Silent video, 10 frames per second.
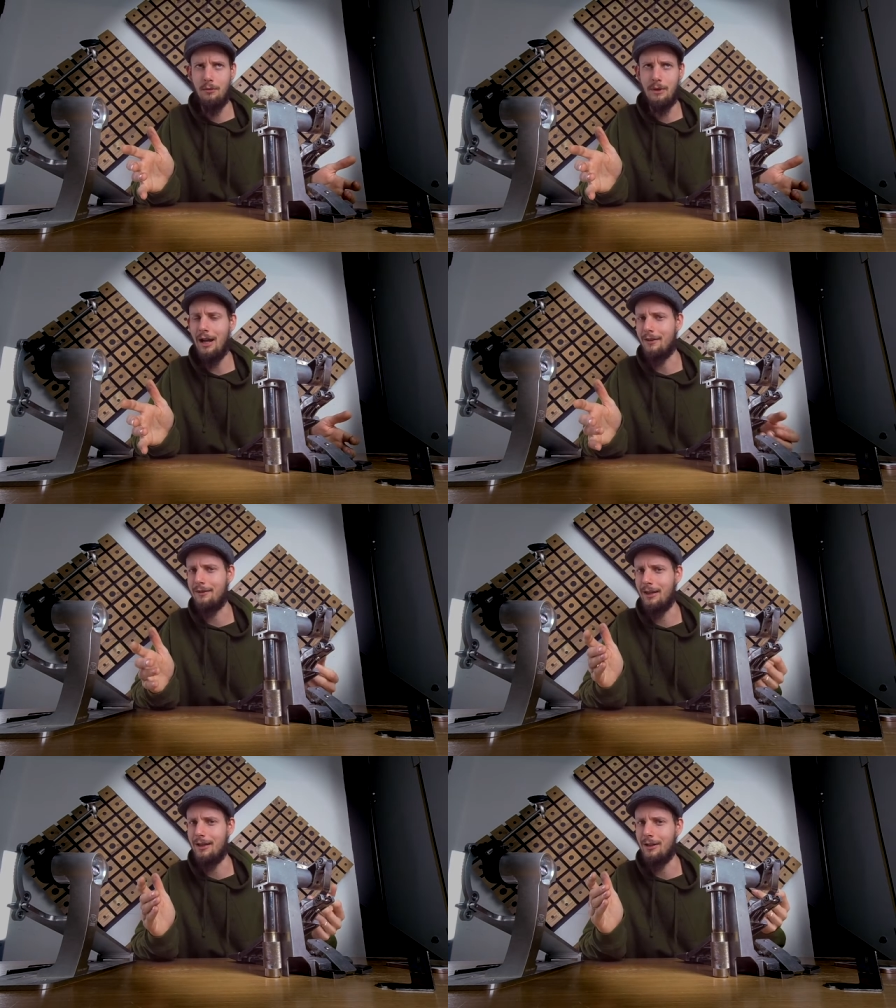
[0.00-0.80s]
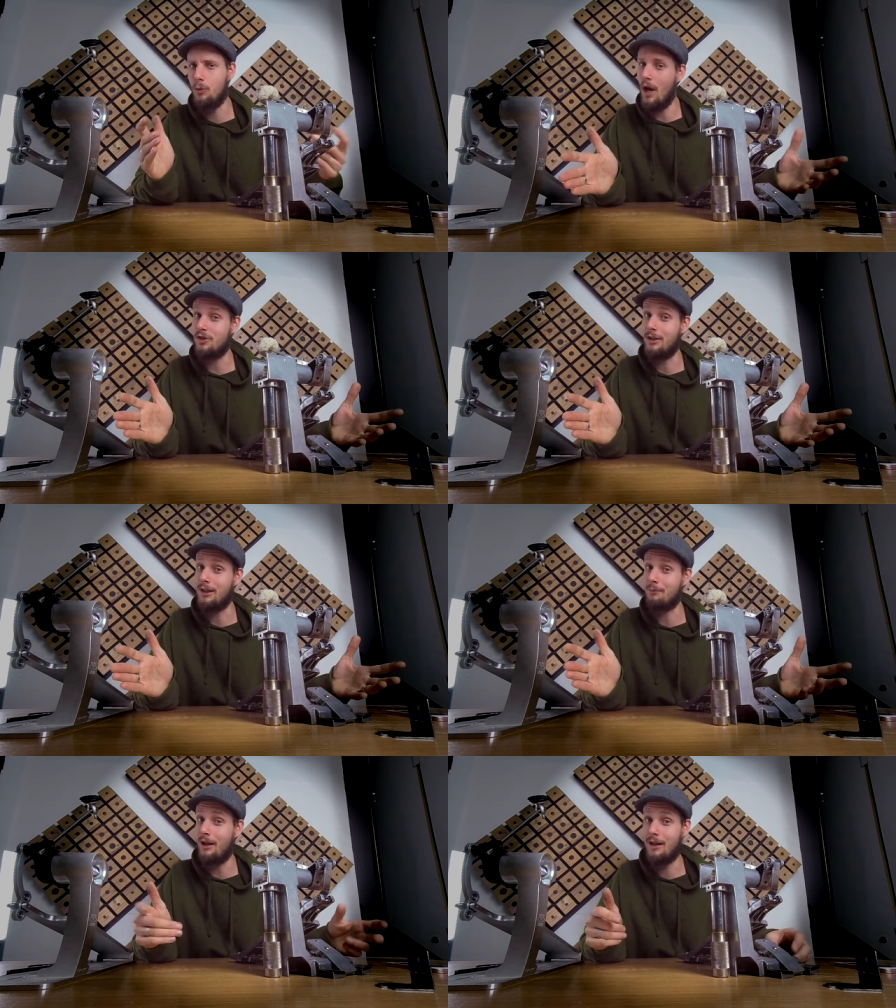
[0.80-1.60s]
It's the Crash It
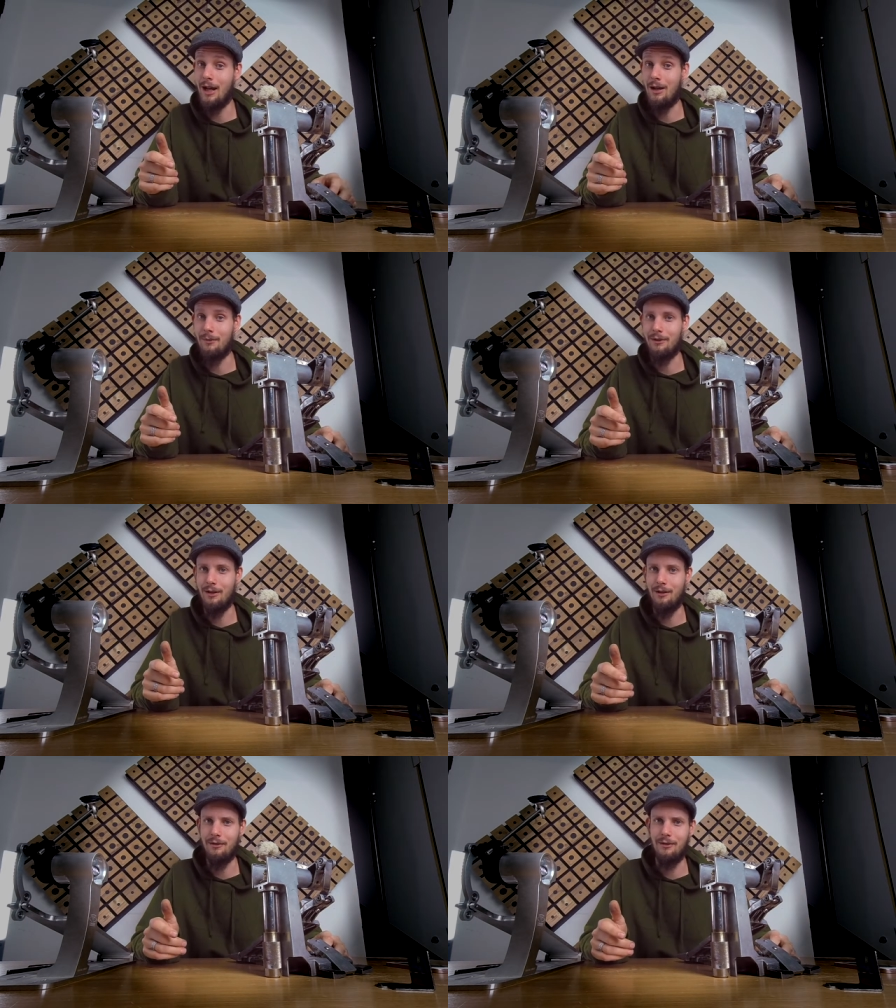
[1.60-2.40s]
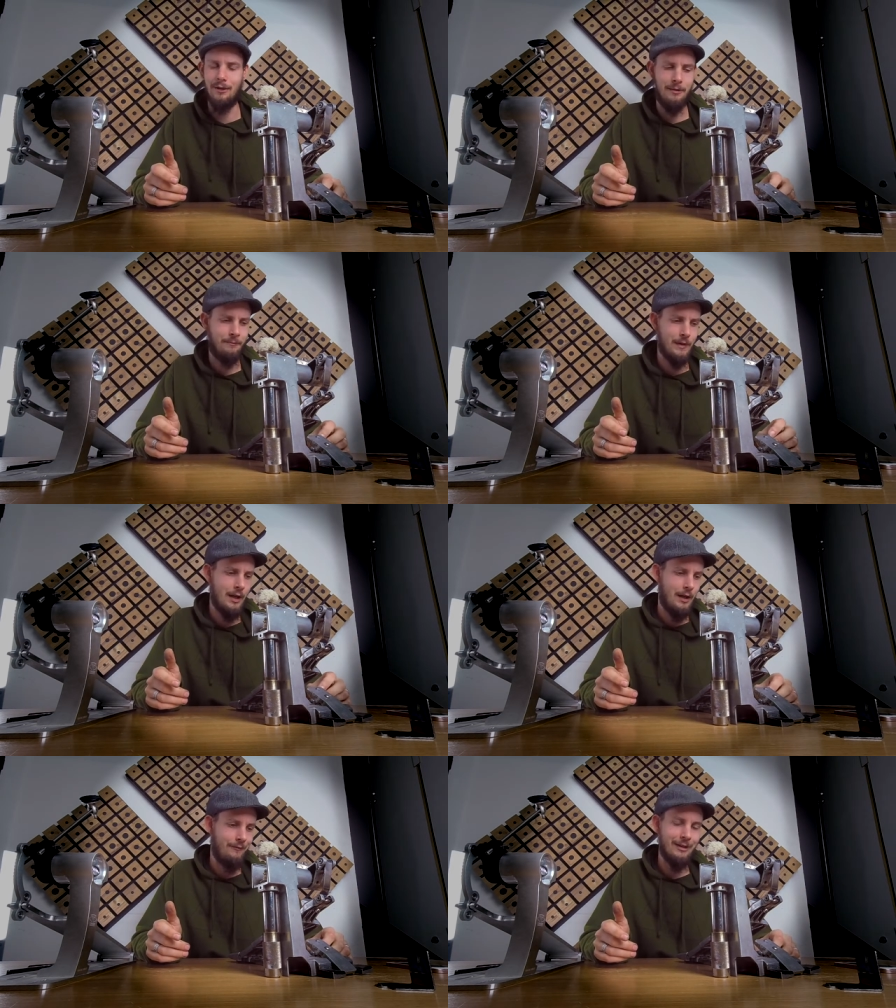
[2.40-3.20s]
in Mannheim. It's a
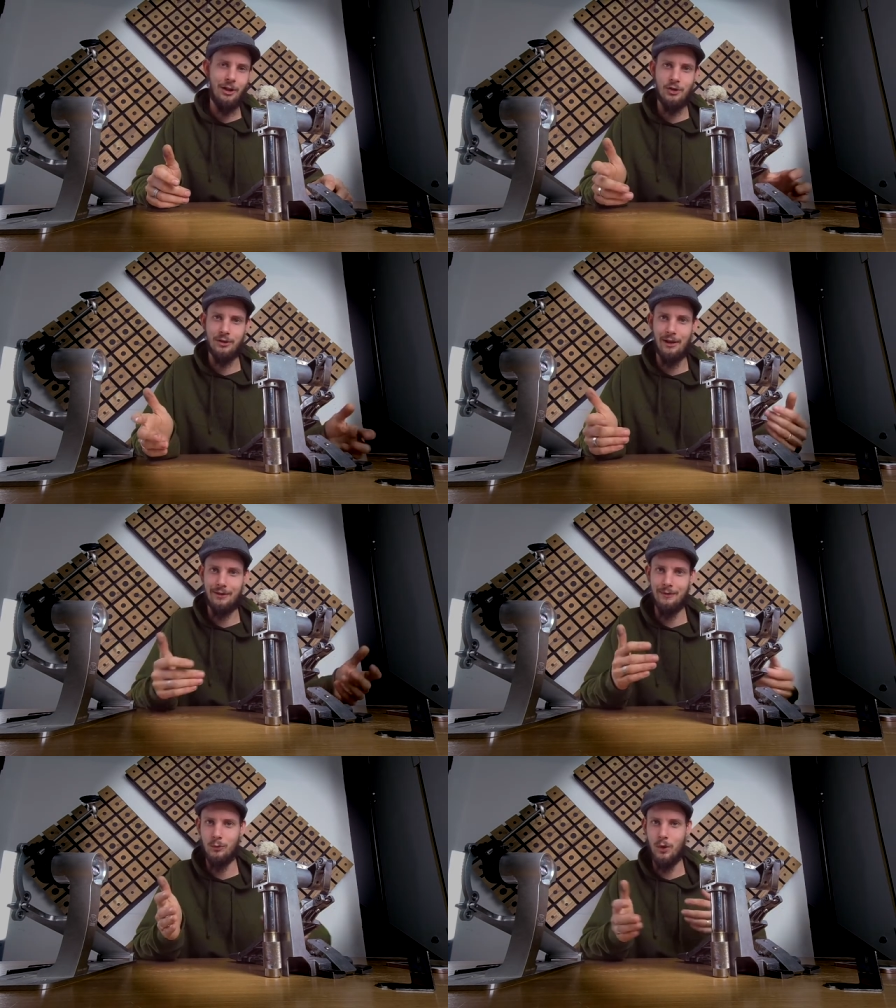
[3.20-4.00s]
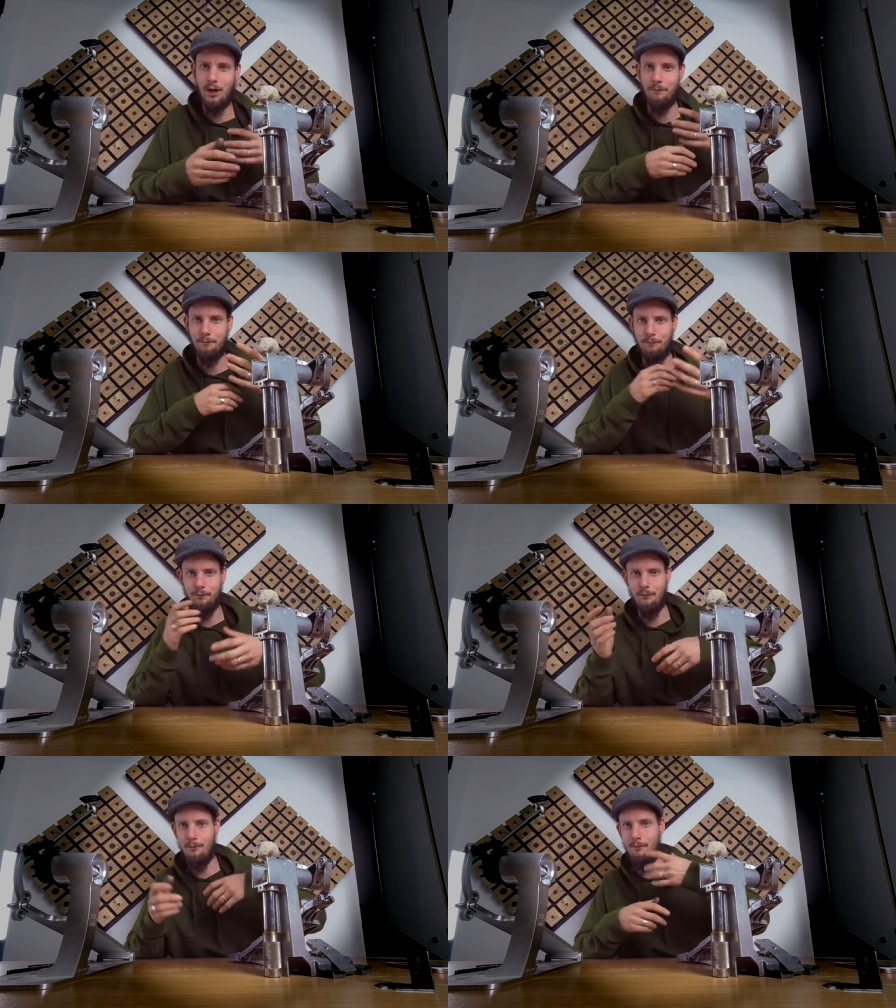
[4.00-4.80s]
vintage and custom
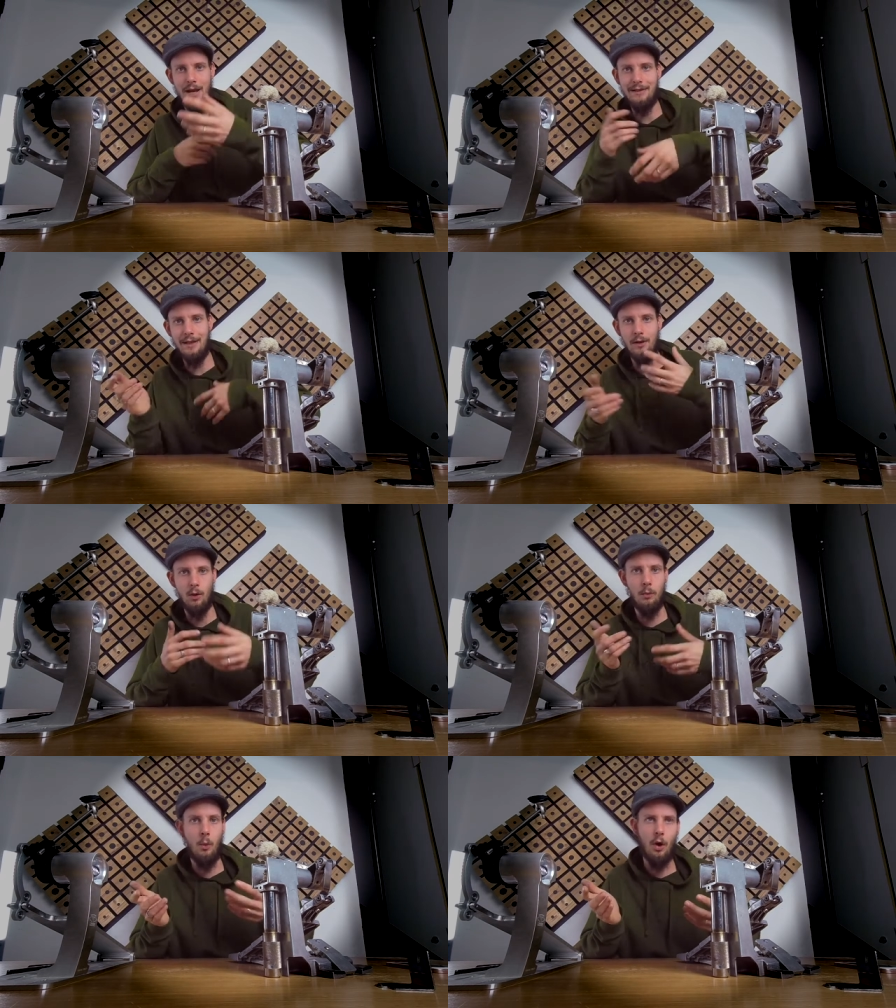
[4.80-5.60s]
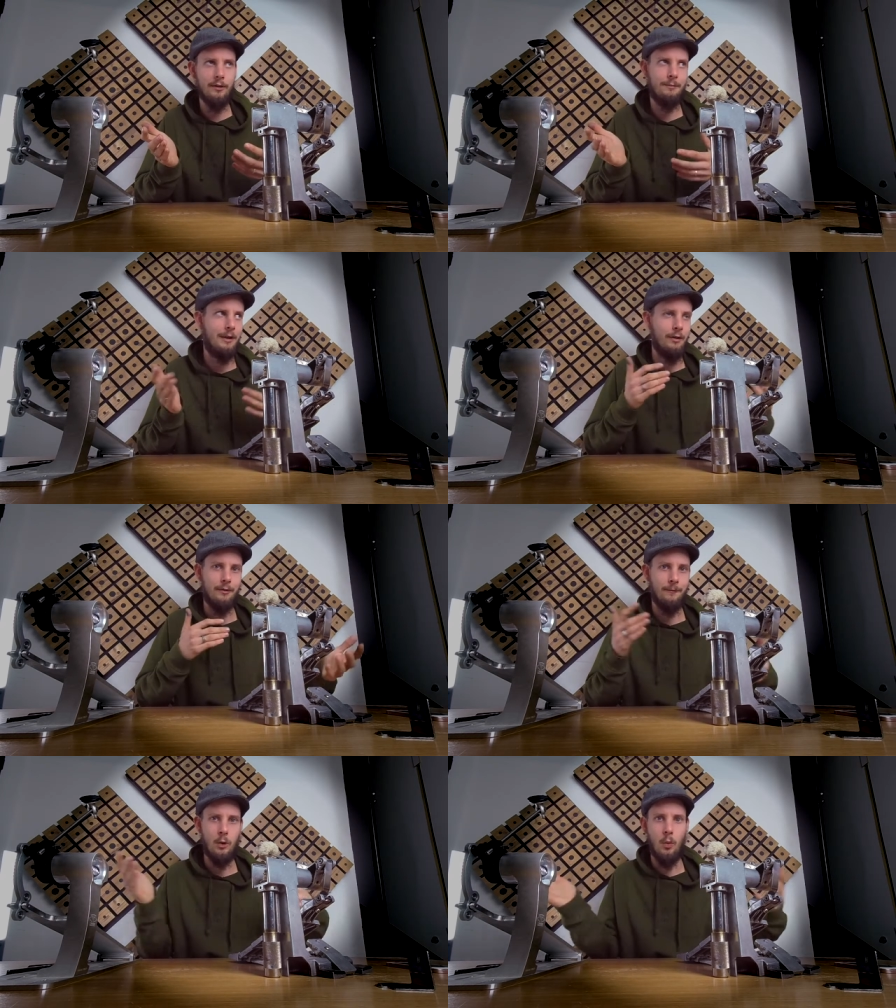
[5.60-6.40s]
drum meeting, or was,
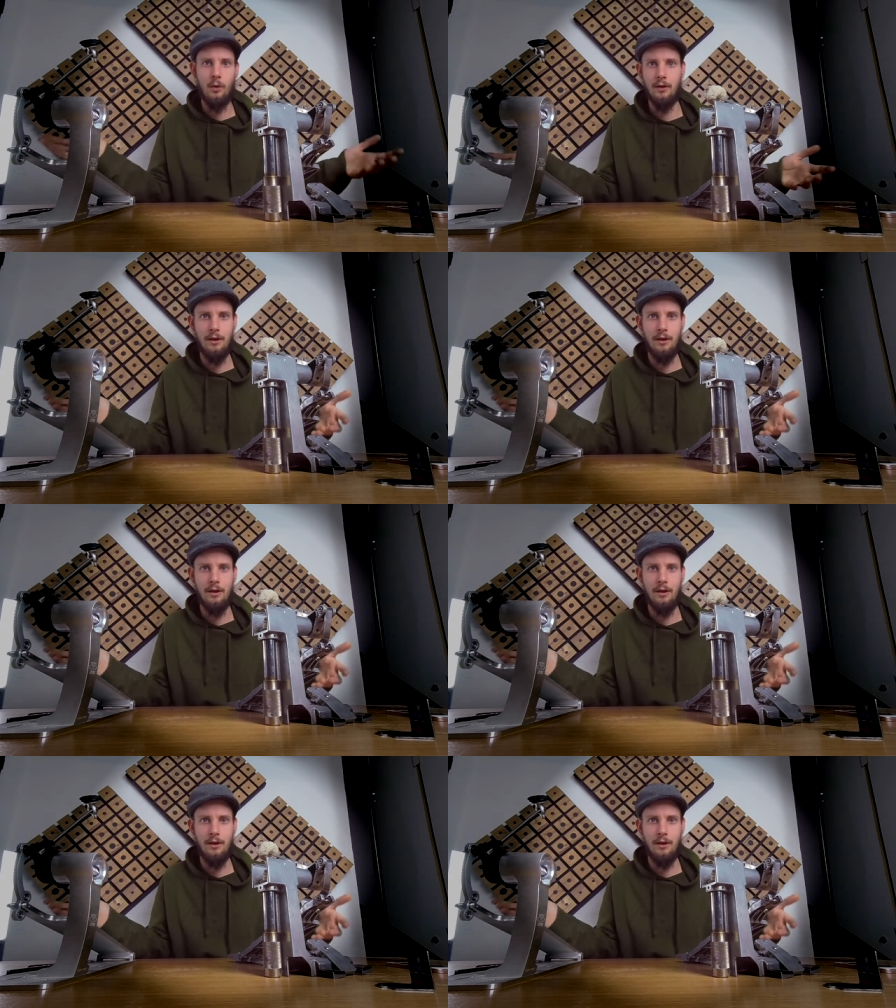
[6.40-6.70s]
because of Corona.